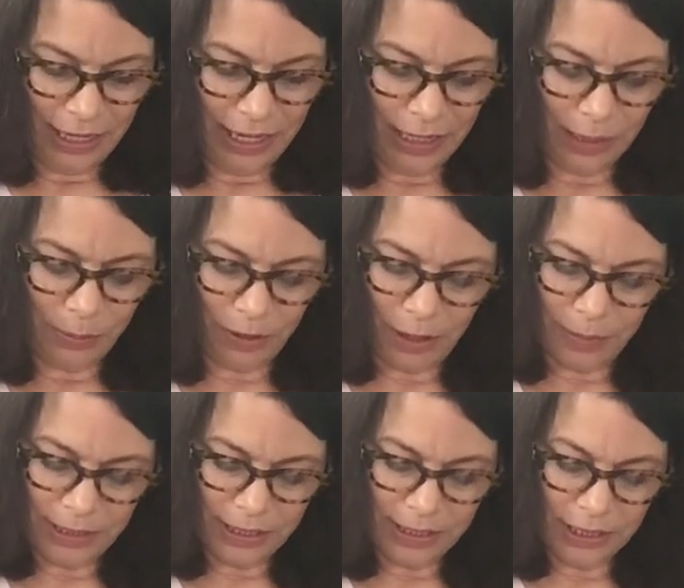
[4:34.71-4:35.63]
and he
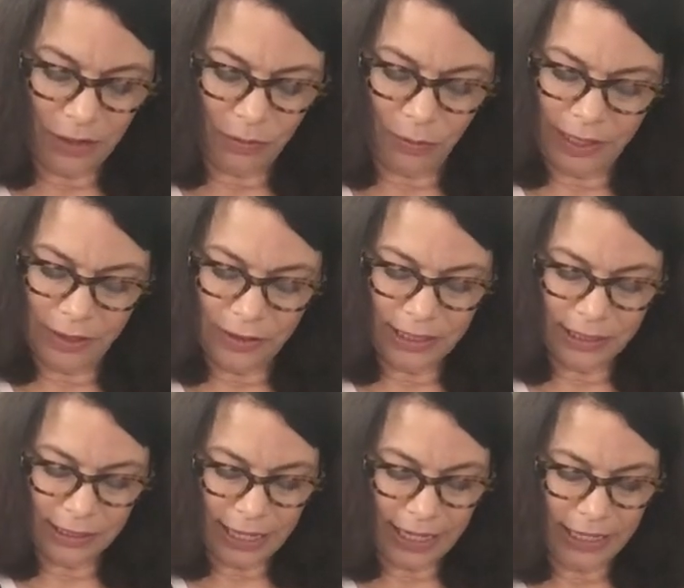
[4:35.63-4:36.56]
promises a reader's
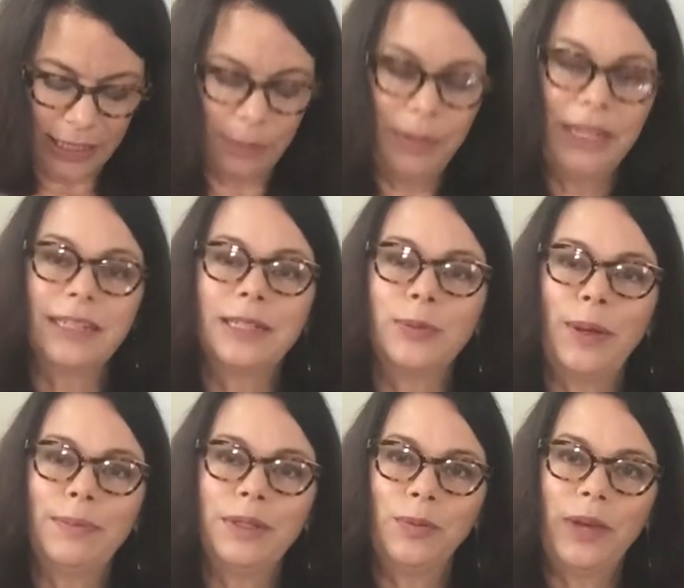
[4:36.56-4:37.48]
delight in being
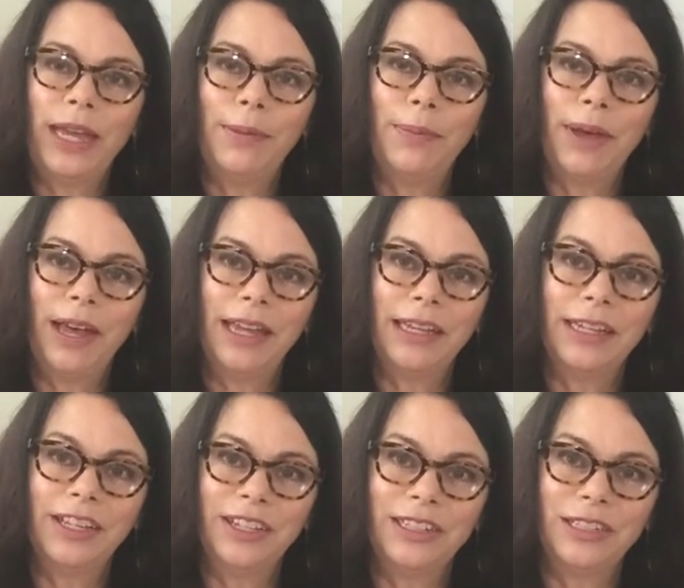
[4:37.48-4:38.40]
swept away by
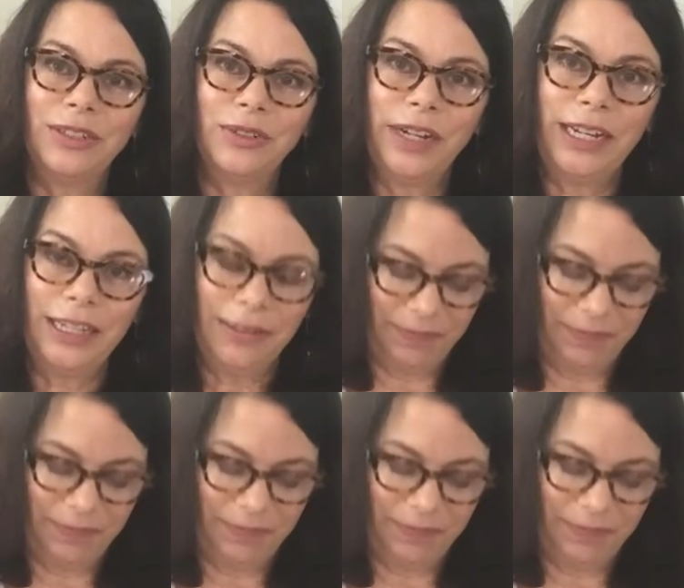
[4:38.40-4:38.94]
a good story.